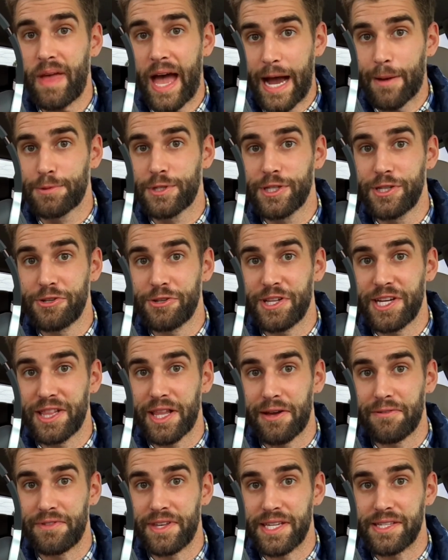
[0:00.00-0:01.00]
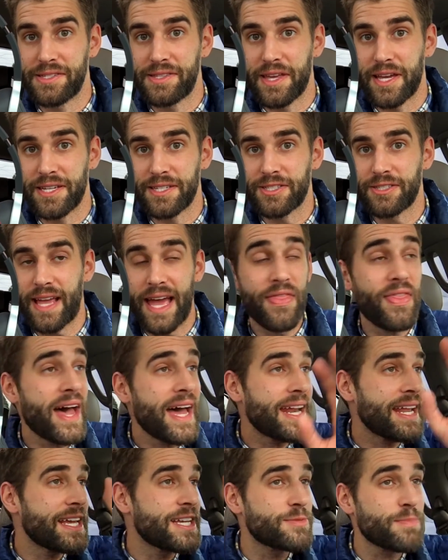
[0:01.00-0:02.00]
absolutely love these things. And
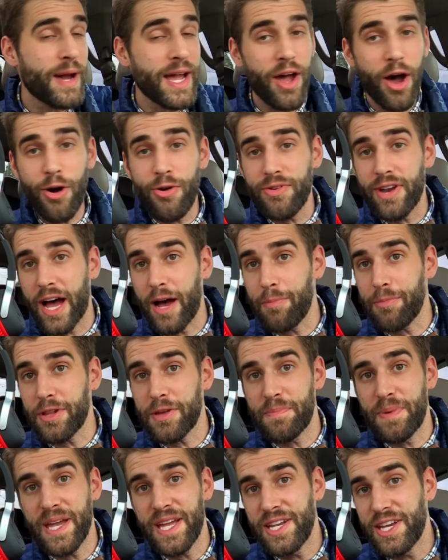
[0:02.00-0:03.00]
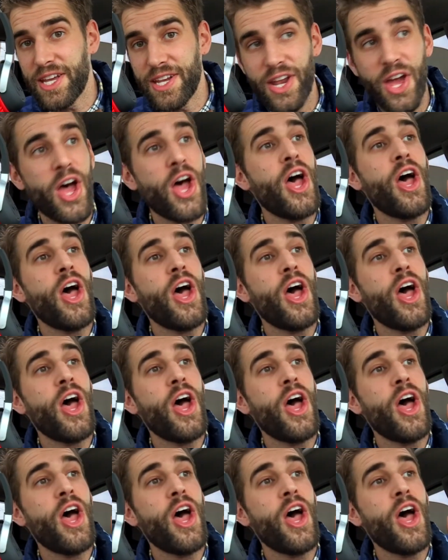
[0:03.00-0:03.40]
that is my own humble opinion.